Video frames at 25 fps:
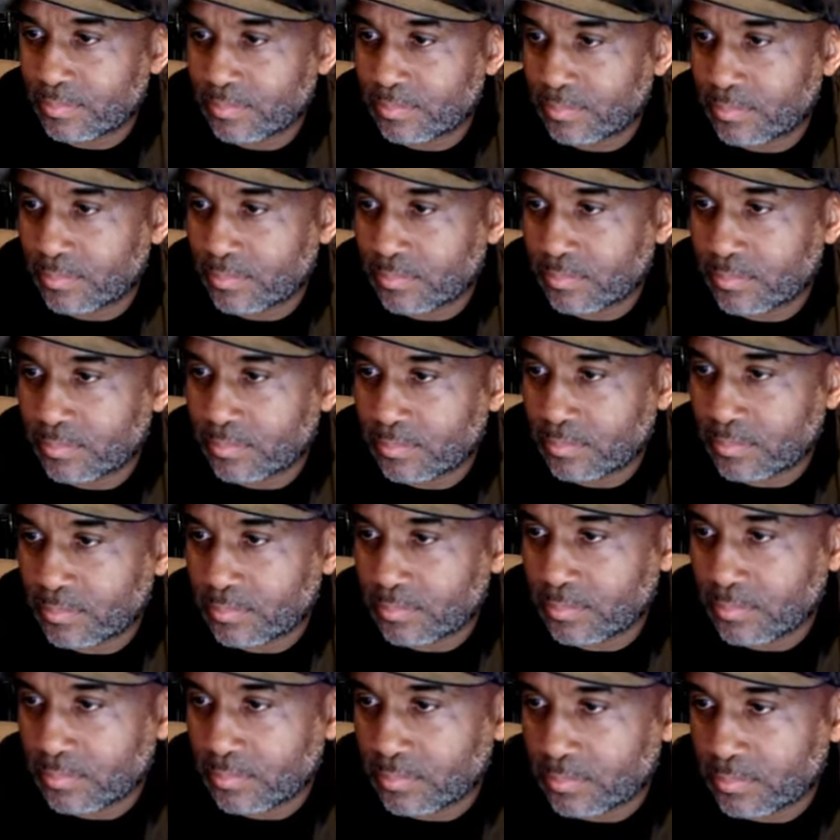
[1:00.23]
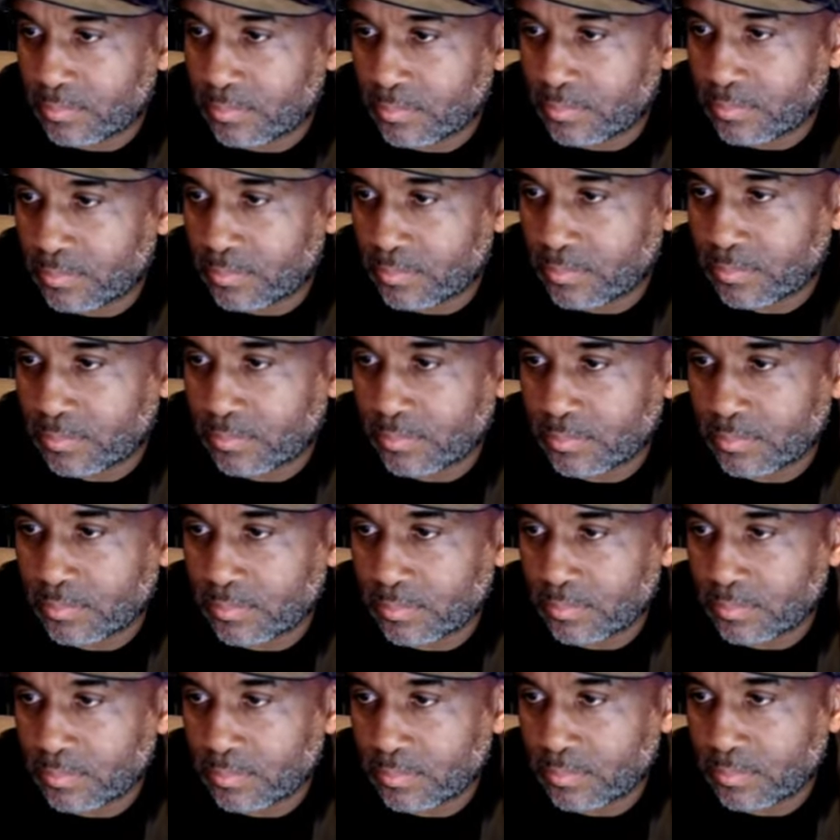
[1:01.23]

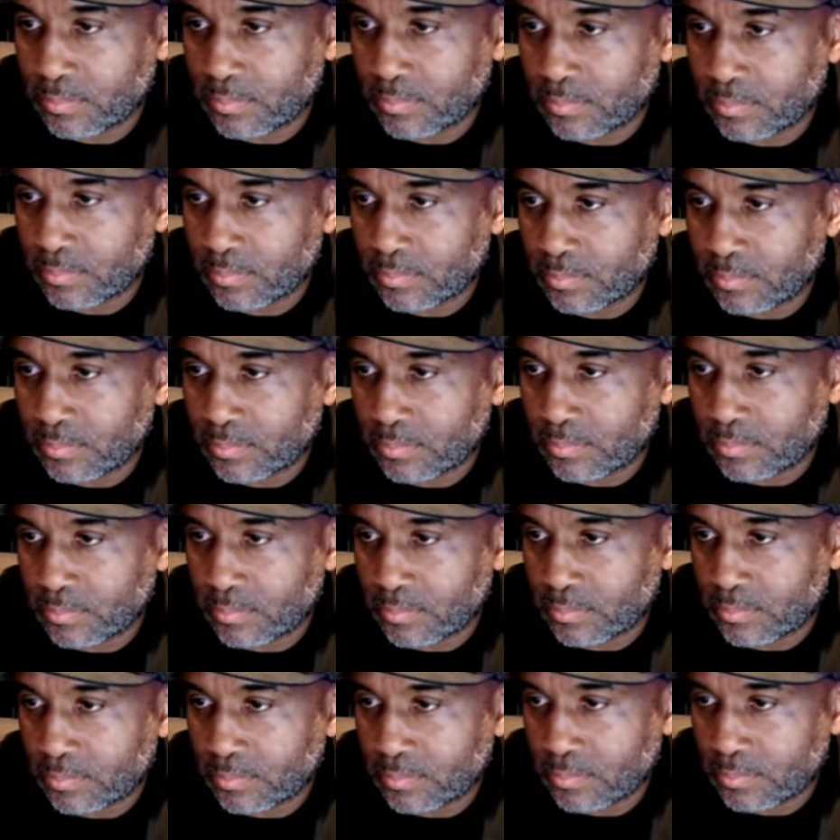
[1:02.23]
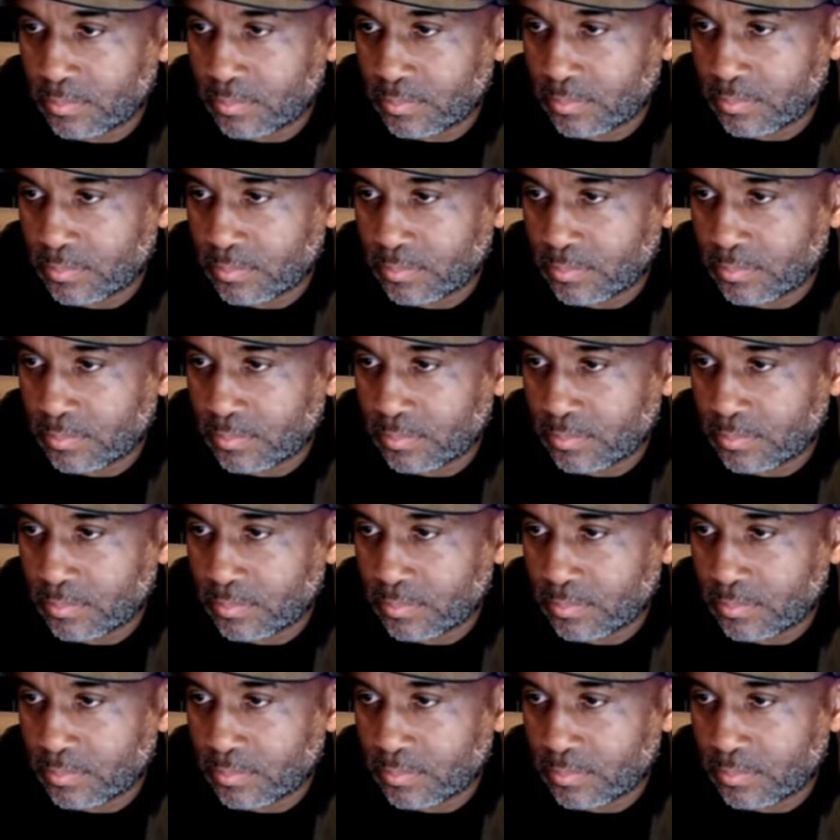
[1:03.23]
No words are spoken by the person on screen.